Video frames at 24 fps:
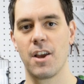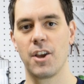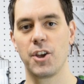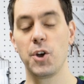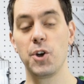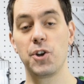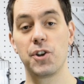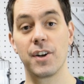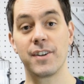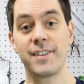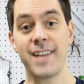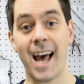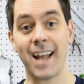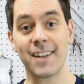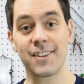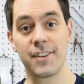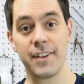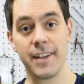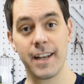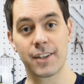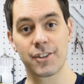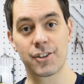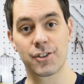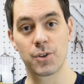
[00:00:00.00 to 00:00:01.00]
You should test
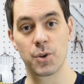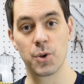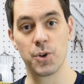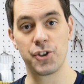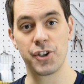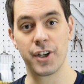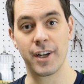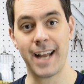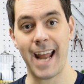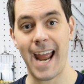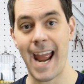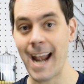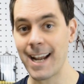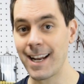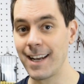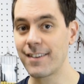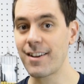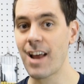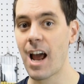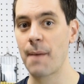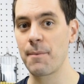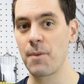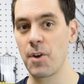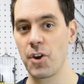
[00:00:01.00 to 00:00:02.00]
the extrusion
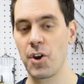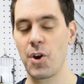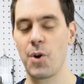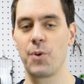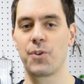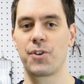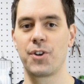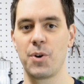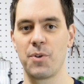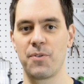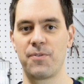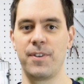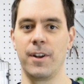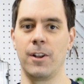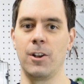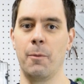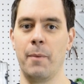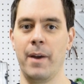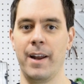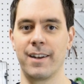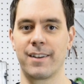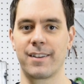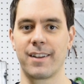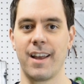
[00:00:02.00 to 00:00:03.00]
anytime you use new
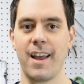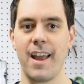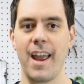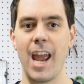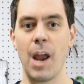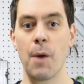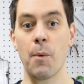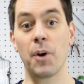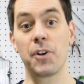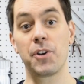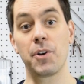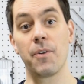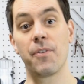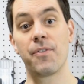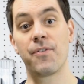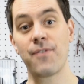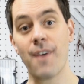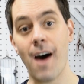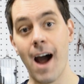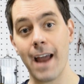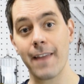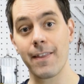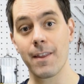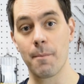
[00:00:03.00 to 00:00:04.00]
filament, and once you
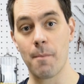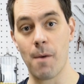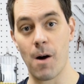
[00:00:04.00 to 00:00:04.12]
find the